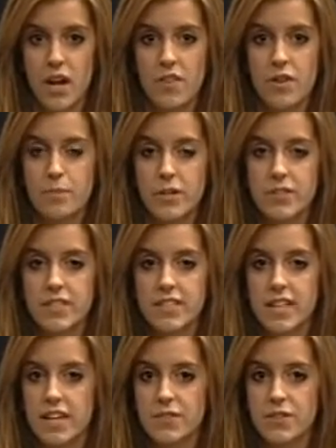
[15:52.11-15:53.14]
The most
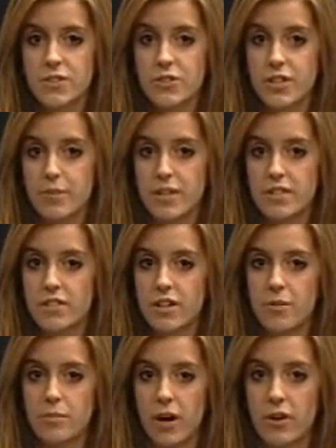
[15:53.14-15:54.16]
successful treatments
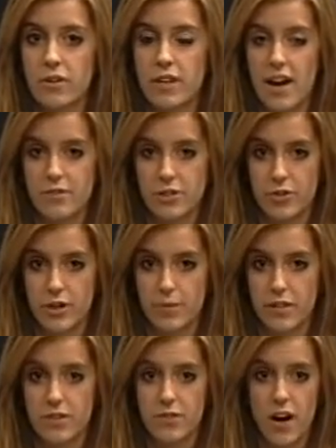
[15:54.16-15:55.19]
are modeled after
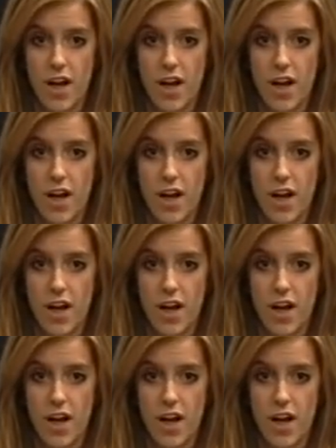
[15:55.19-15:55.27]
treatments for